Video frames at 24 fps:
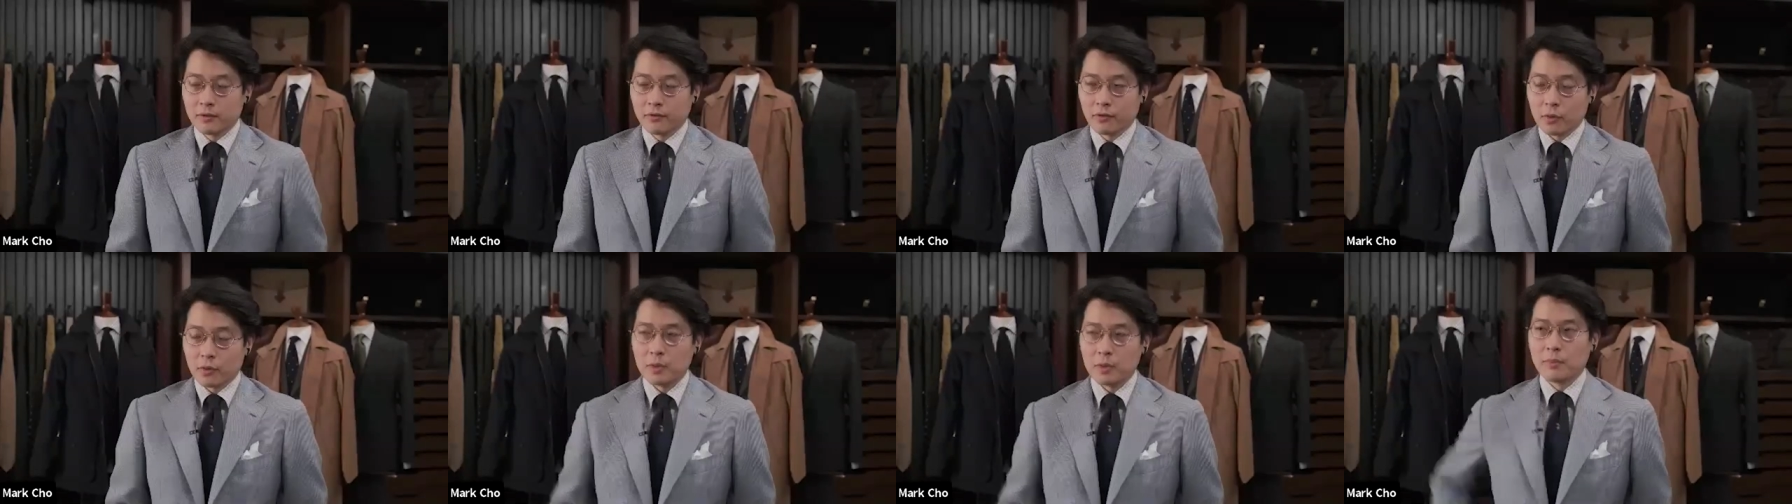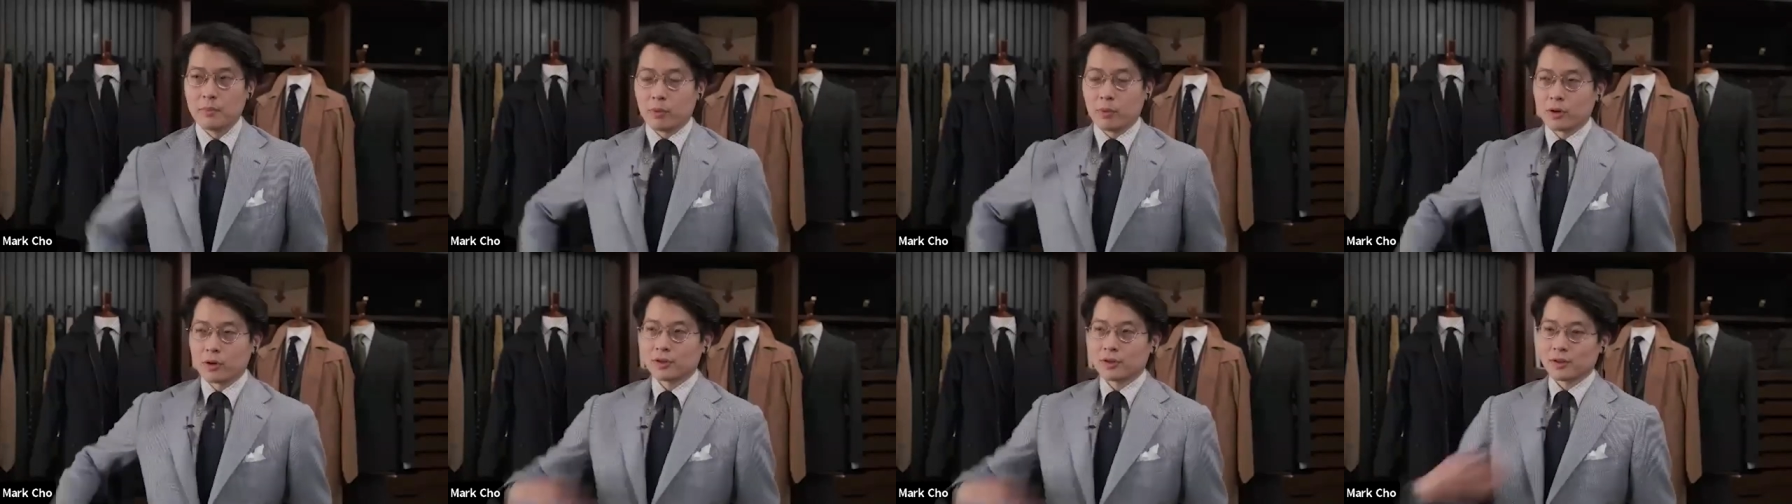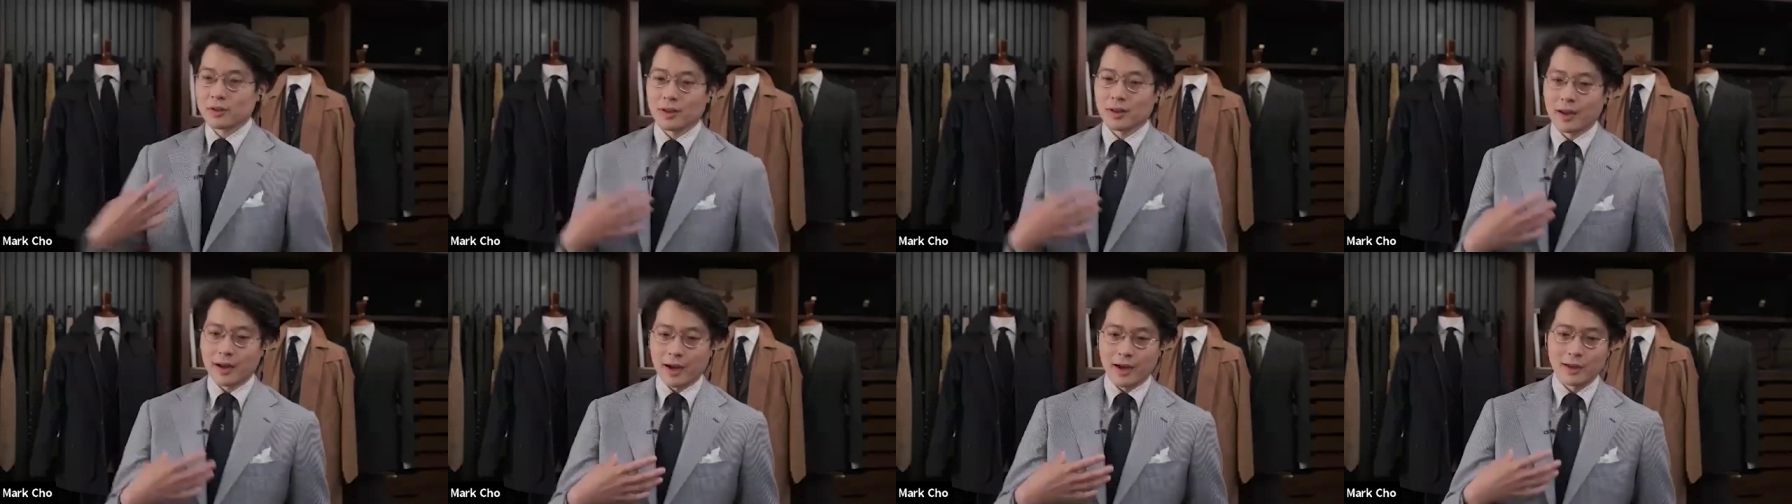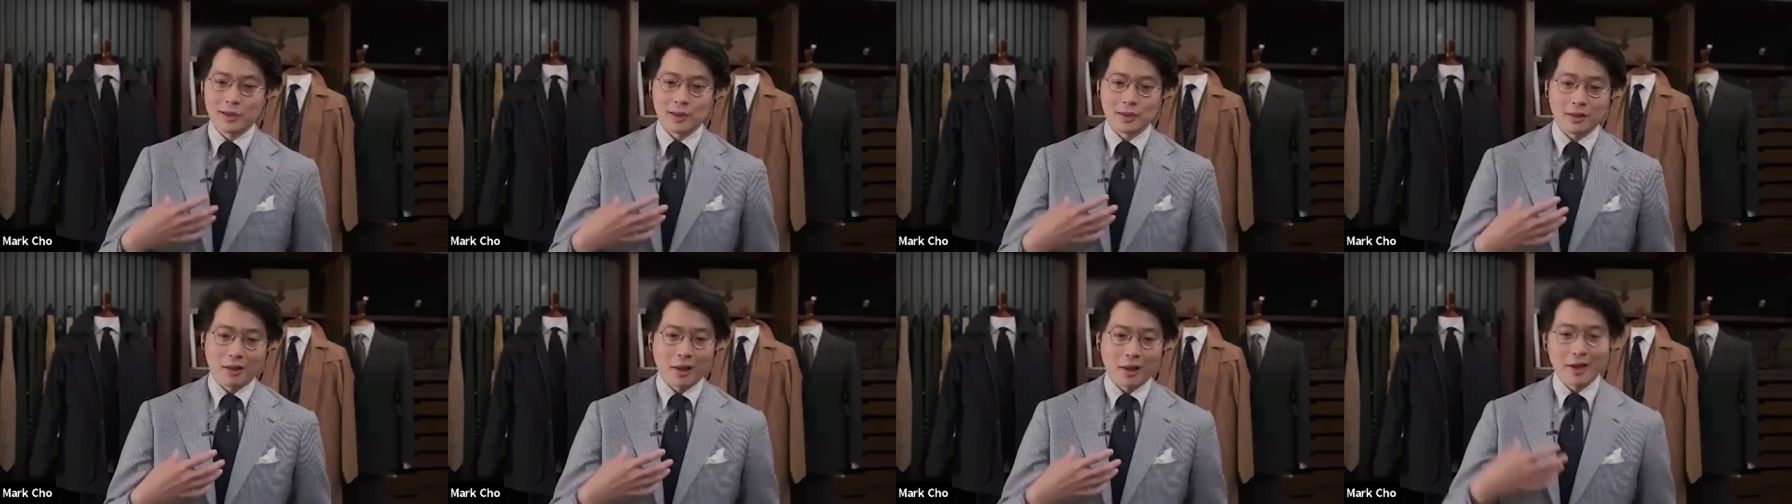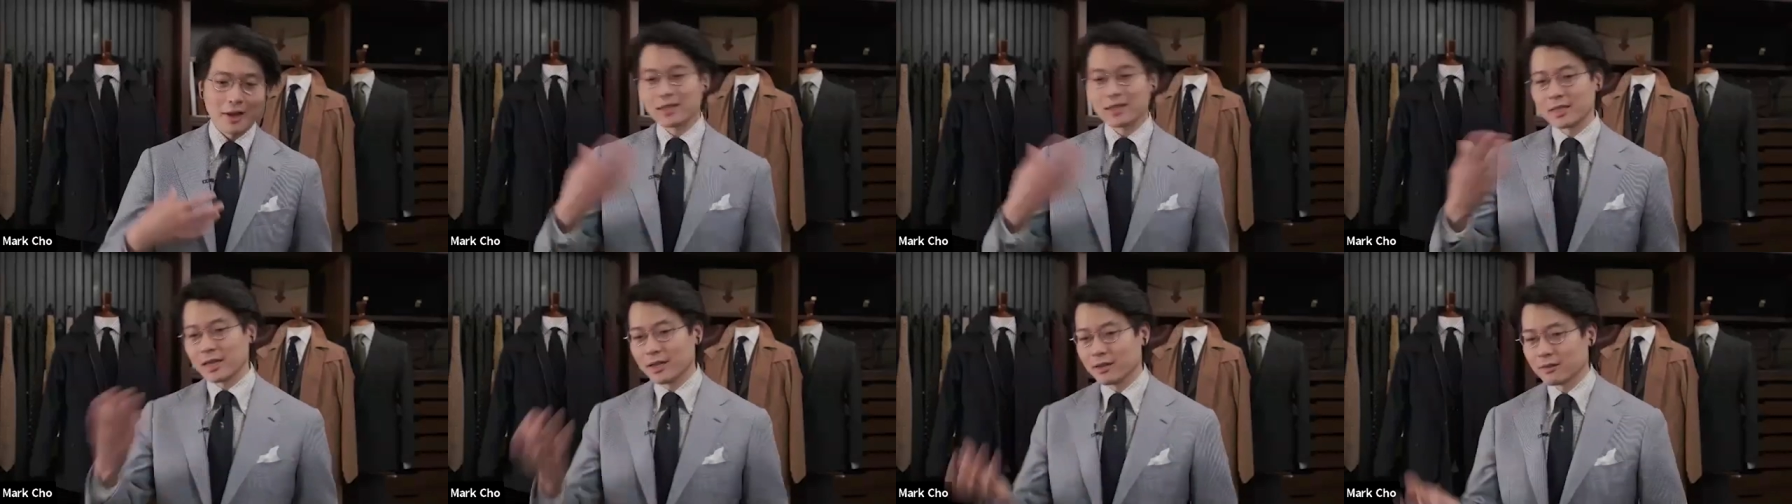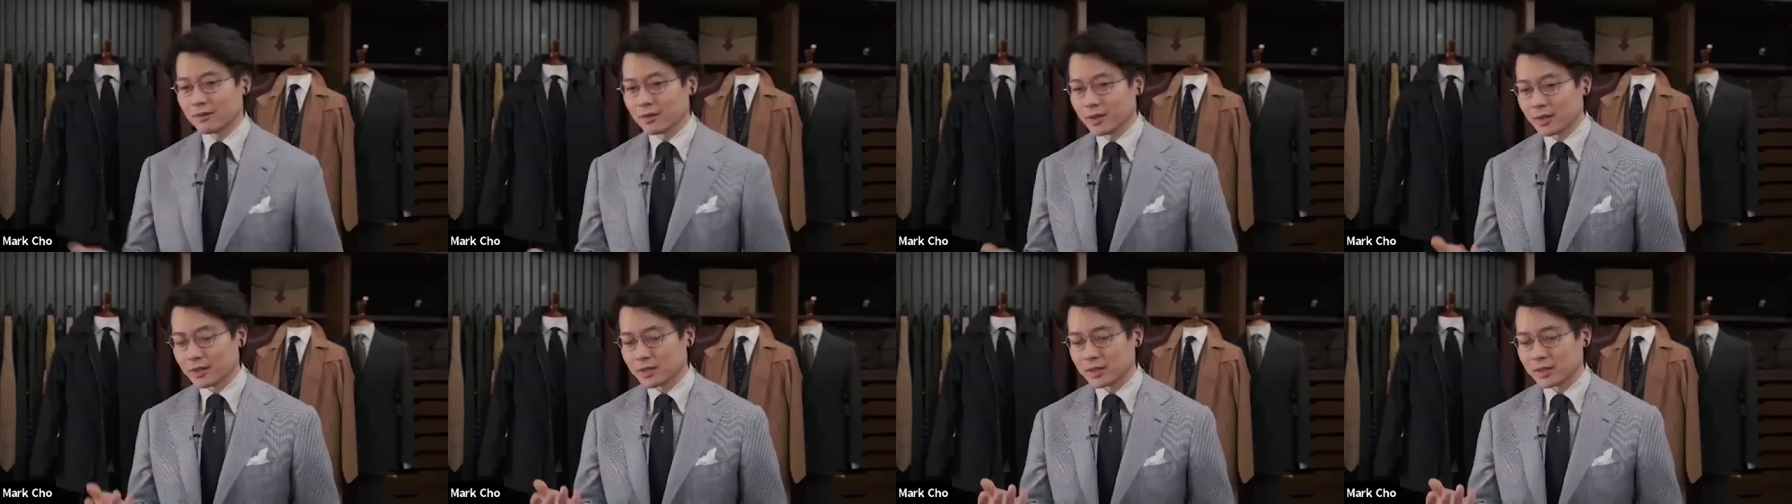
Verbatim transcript: for me personally, like I just like tailoring.